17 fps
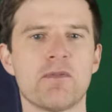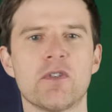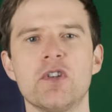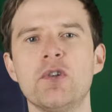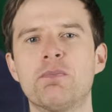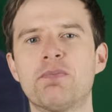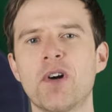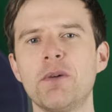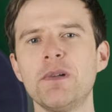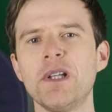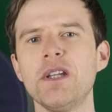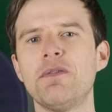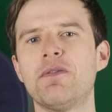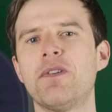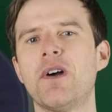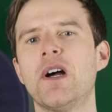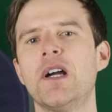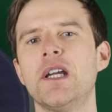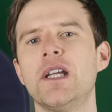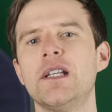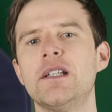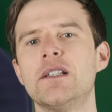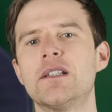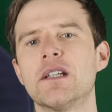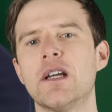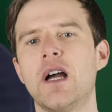You'll probably
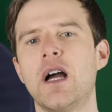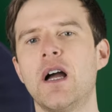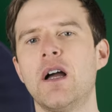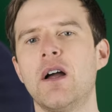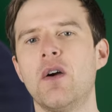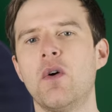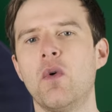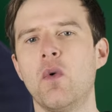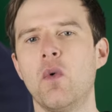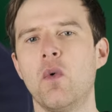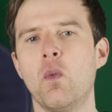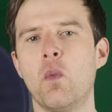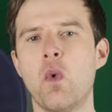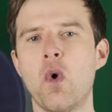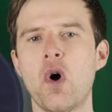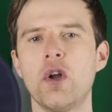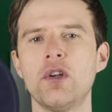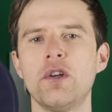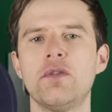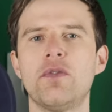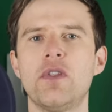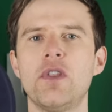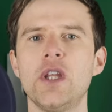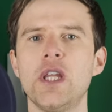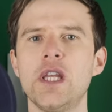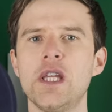find one
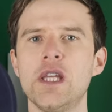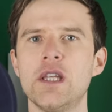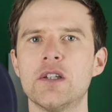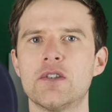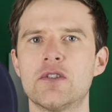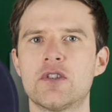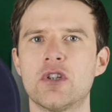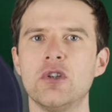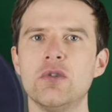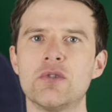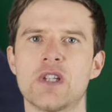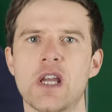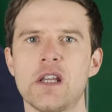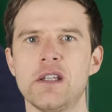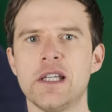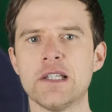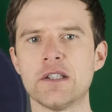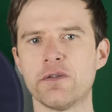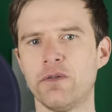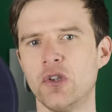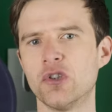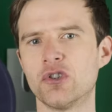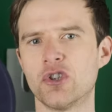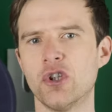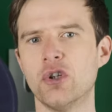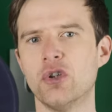of the two techniques,
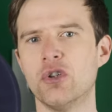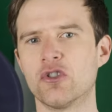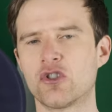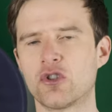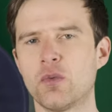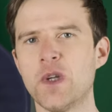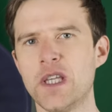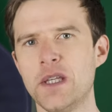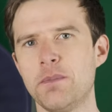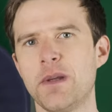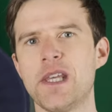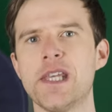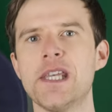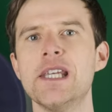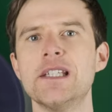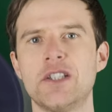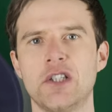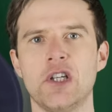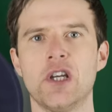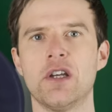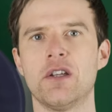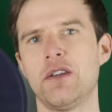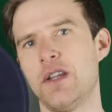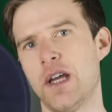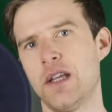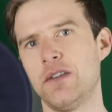flutter or sweep,
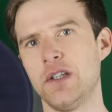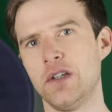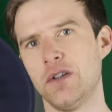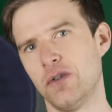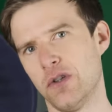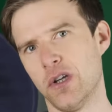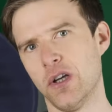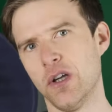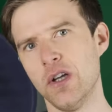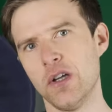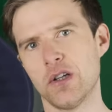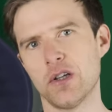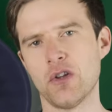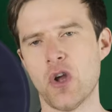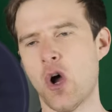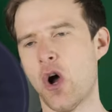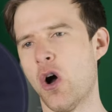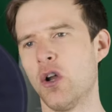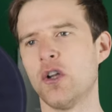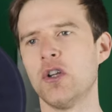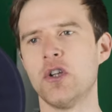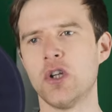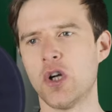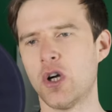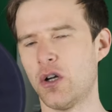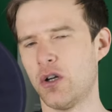easier than the other. The on and
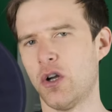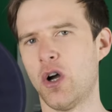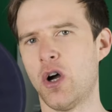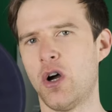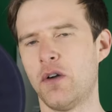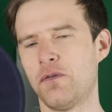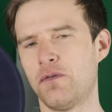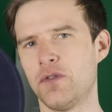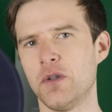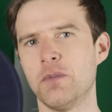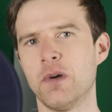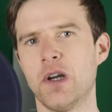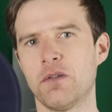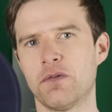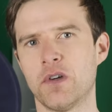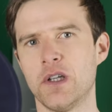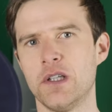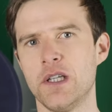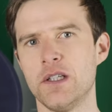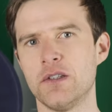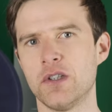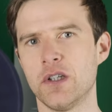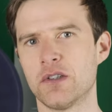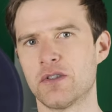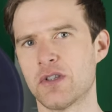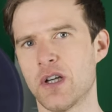then off you might find
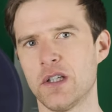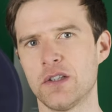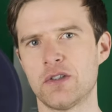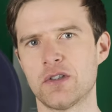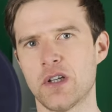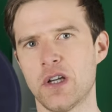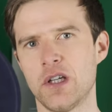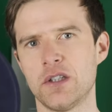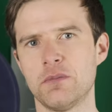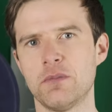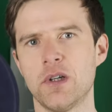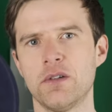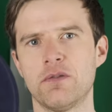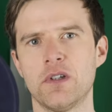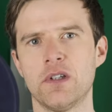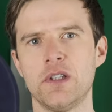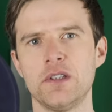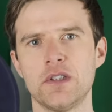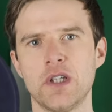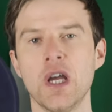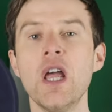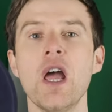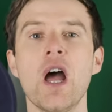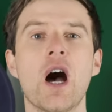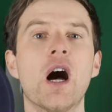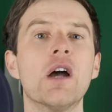easier, side to side you might find easier.
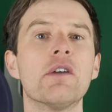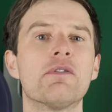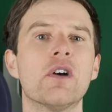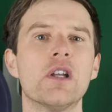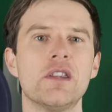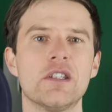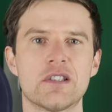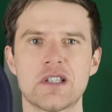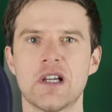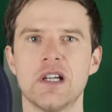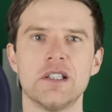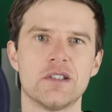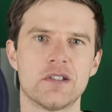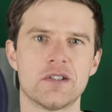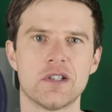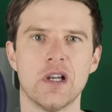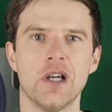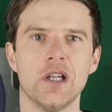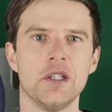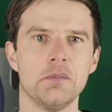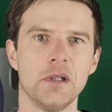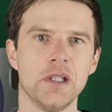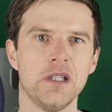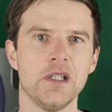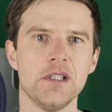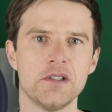I find the side to side a
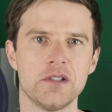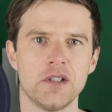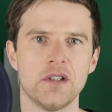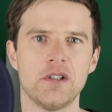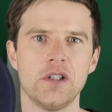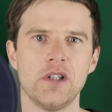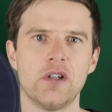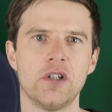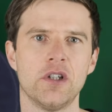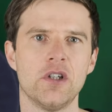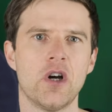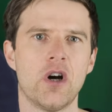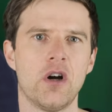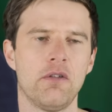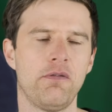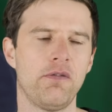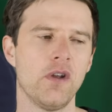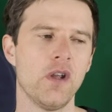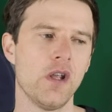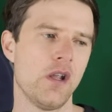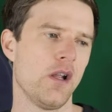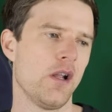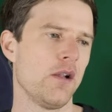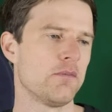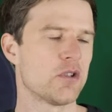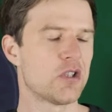bit easier, the on and off.
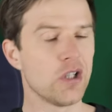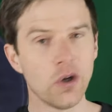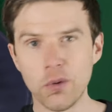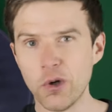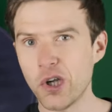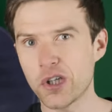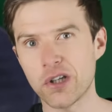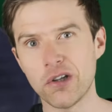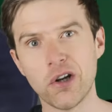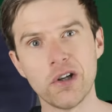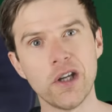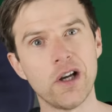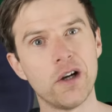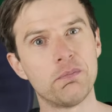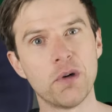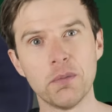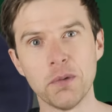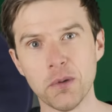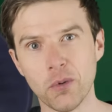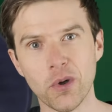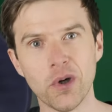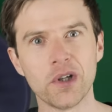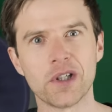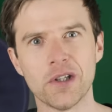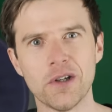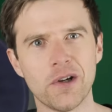Still working on it, I'll probably be
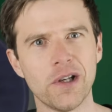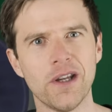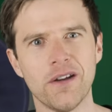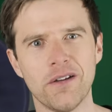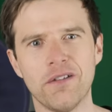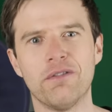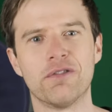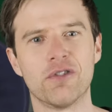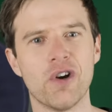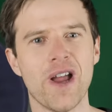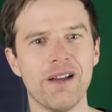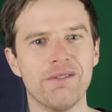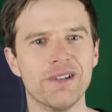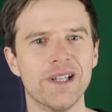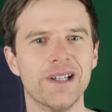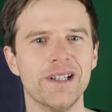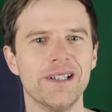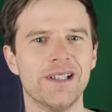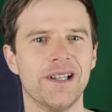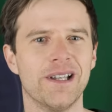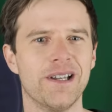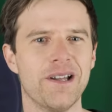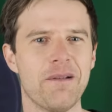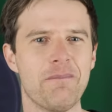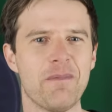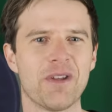working on it forever.
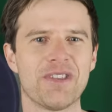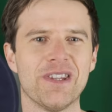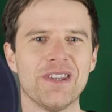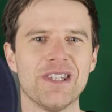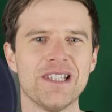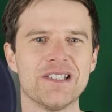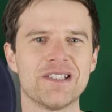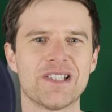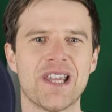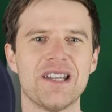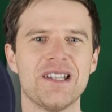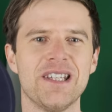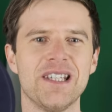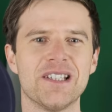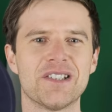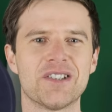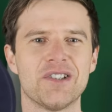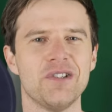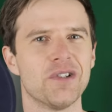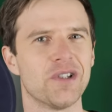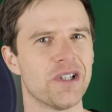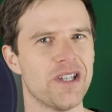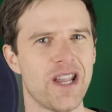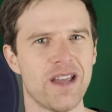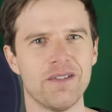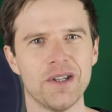I think these techniques, you
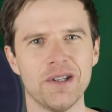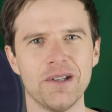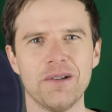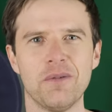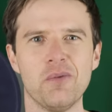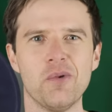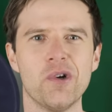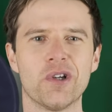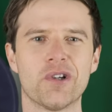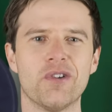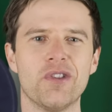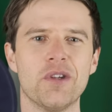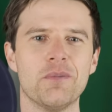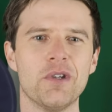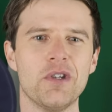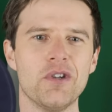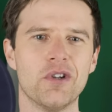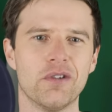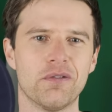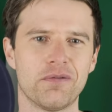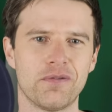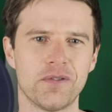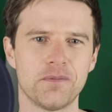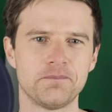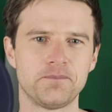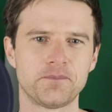can never work on them
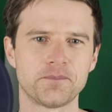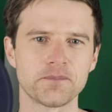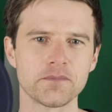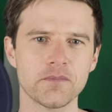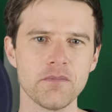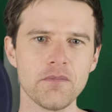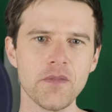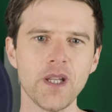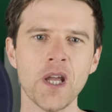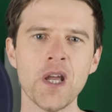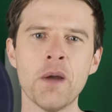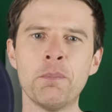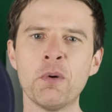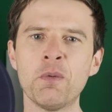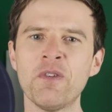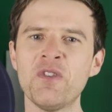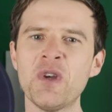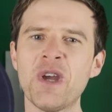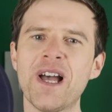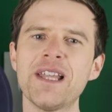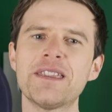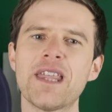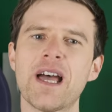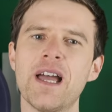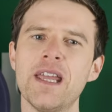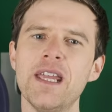enough. But if you
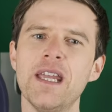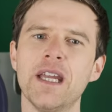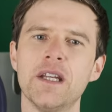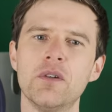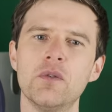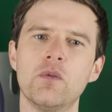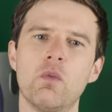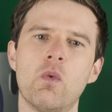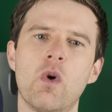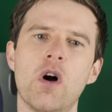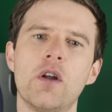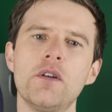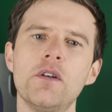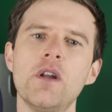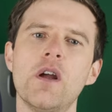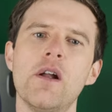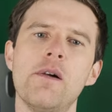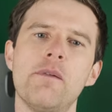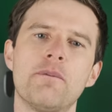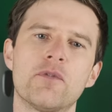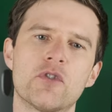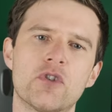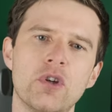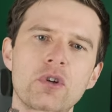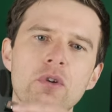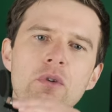add that in, one,
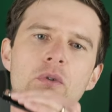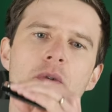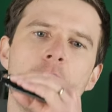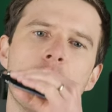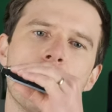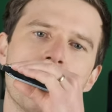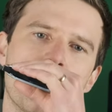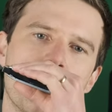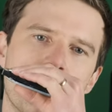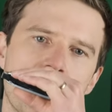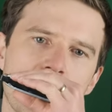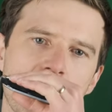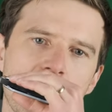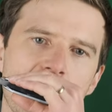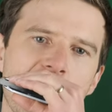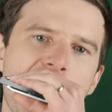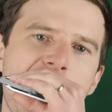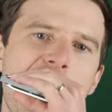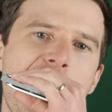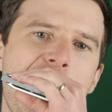two, three.